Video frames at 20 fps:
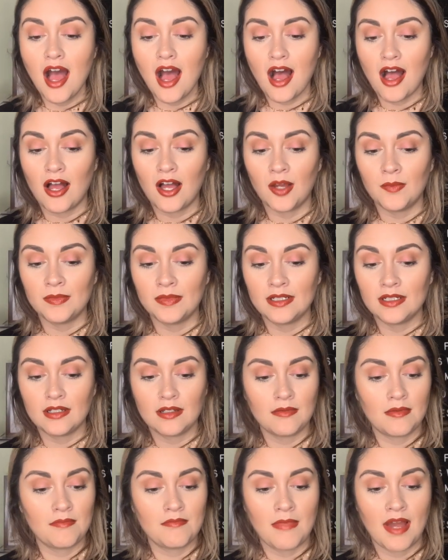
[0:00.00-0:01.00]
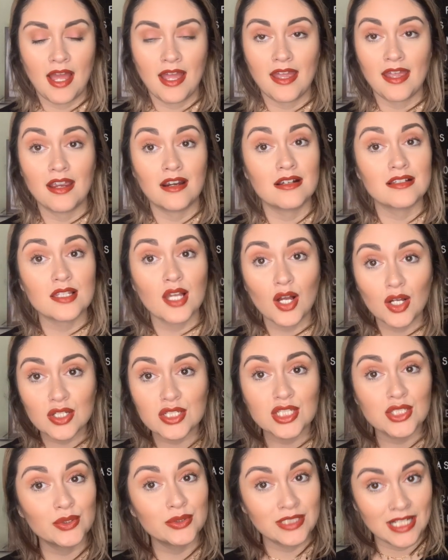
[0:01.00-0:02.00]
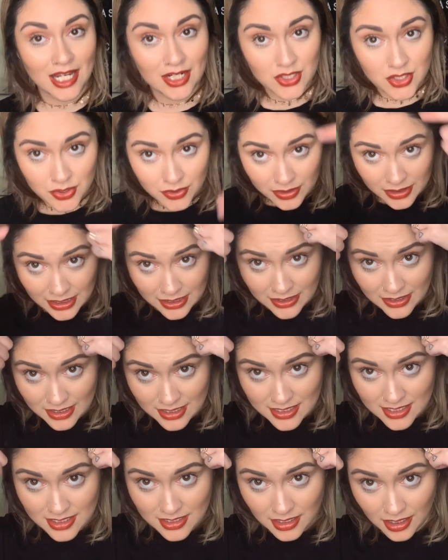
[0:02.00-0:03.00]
My hair is also naturally this